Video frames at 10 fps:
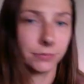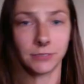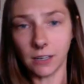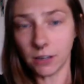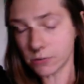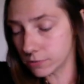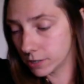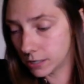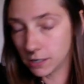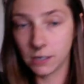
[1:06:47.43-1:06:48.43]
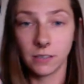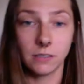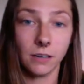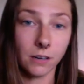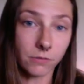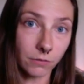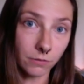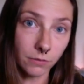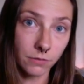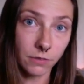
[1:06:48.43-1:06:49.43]
Let it go. Let it go.
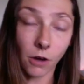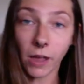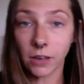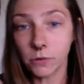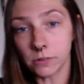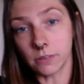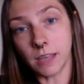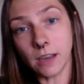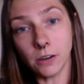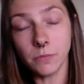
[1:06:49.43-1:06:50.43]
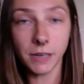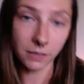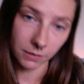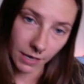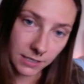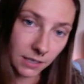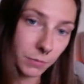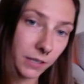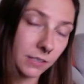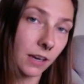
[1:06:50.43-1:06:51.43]
Okay, cool. They hurt me. They did
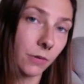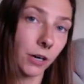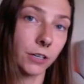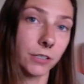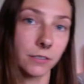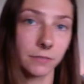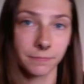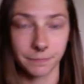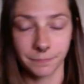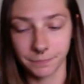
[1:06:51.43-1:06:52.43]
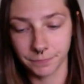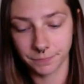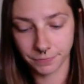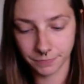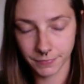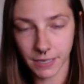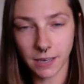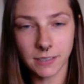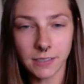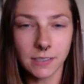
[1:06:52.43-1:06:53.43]
it because they were hurt.
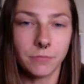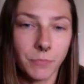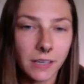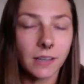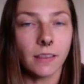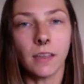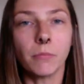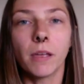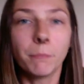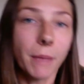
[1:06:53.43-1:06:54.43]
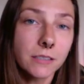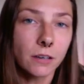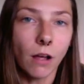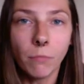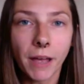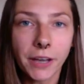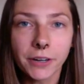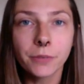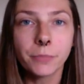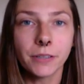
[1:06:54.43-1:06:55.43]
Doesn't mean it like makes it all
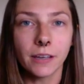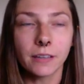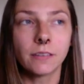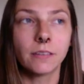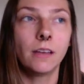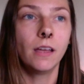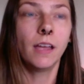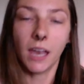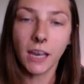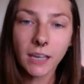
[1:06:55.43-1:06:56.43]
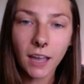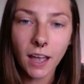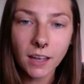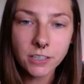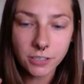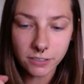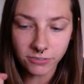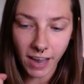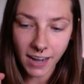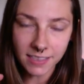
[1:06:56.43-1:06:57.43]
better, but like, hanging on to the
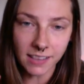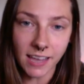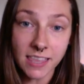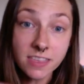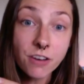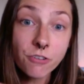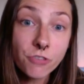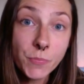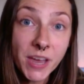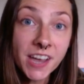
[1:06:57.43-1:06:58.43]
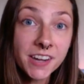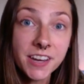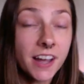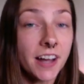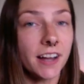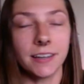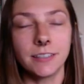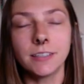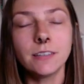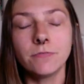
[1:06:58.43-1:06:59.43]
fact that, like, they're the bad guy
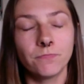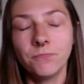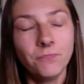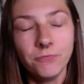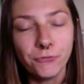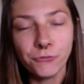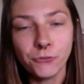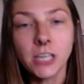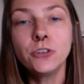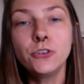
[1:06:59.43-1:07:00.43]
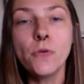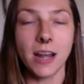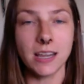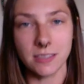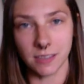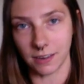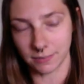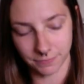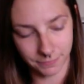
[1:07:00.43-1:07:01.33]
doesn't freaking do anything.